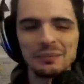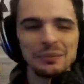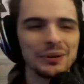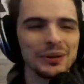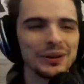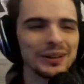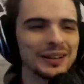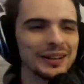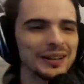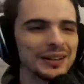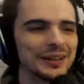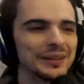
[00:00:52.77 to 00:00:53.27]

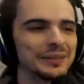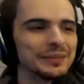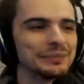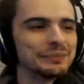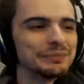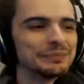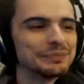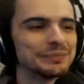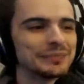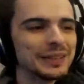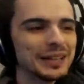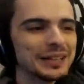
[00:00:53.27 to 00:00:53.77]
but
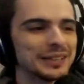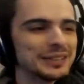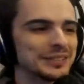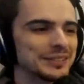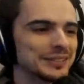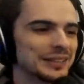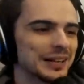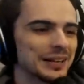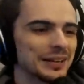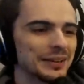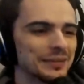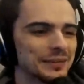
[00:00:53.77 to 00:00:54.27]
um, I just,
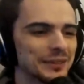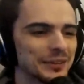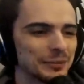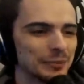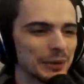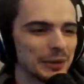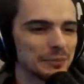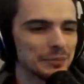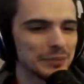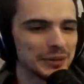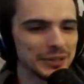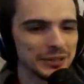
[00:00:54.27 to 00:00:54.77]
I don't know, this
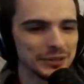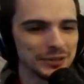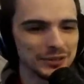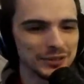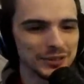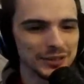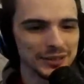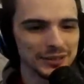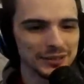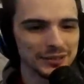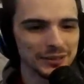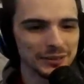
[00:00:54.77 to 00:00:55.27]
might be
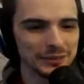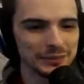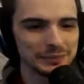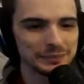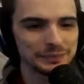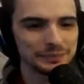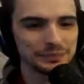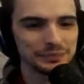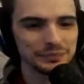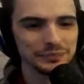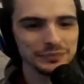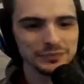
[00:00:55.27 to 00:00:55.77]
interesting. So.
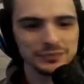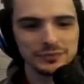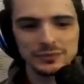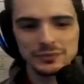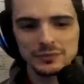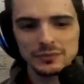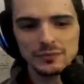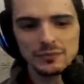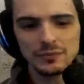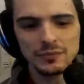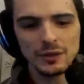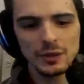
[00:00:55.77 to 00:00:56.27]

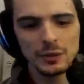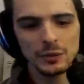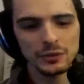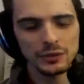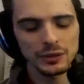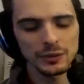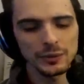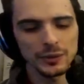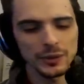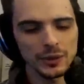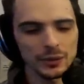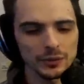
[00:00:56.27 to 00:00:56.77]
We'll see
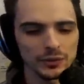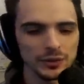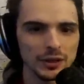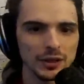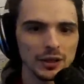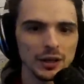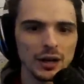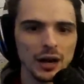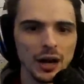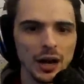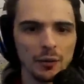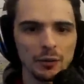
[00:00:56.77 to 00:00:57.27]
how it goes.
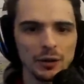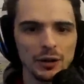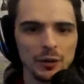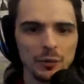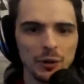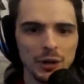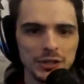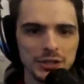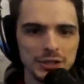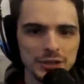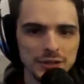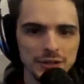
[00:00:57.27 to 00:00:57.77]
I wanted to
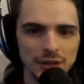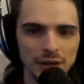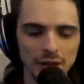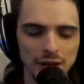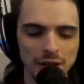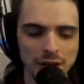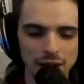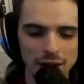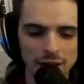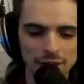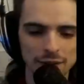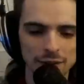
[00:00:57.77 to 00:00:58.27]
watch his uh,
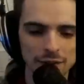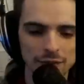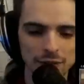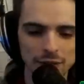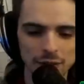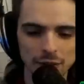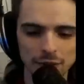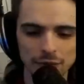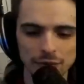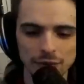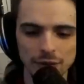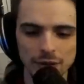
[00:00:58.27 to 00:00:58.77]
Otz's
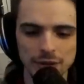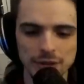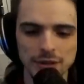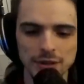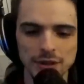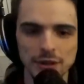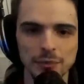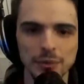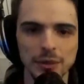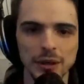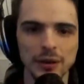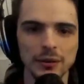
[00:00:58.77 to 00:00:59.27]
video first
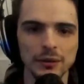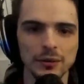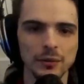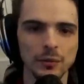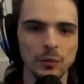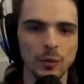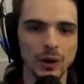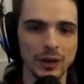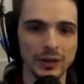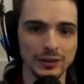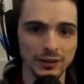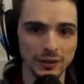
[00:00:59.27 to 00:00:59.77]
about
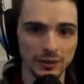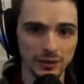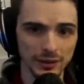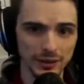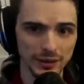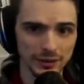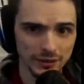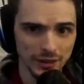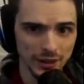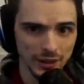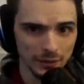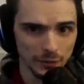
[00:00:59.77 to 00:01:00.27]
why tunneling
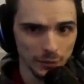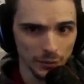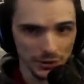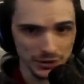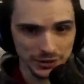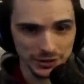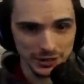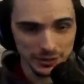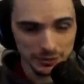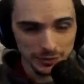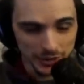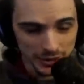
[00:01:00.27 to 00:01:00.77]
has gotten worse
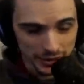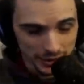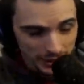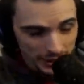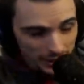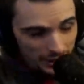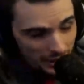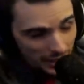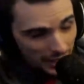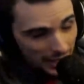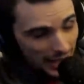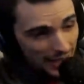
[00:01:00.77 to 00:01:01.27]
in DBD.
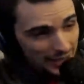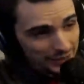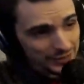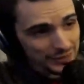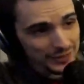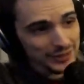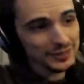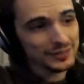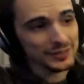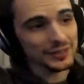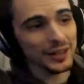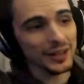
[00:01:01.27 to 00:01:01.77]
As an
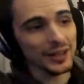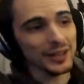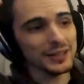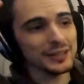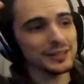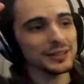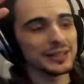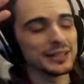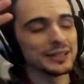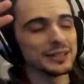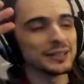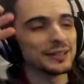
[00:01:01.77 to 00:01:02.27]
aside,
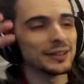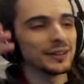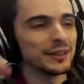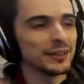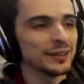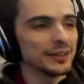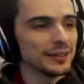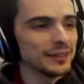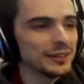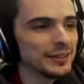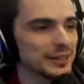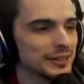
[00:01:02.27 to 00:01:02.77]
in
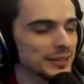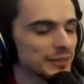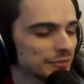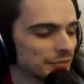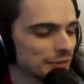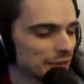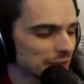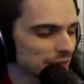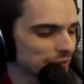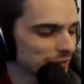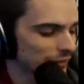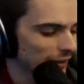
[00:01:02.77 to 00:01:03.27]
uh, in
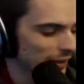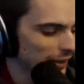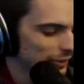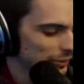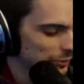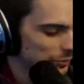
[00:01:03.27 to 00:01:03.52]
defense of Otz,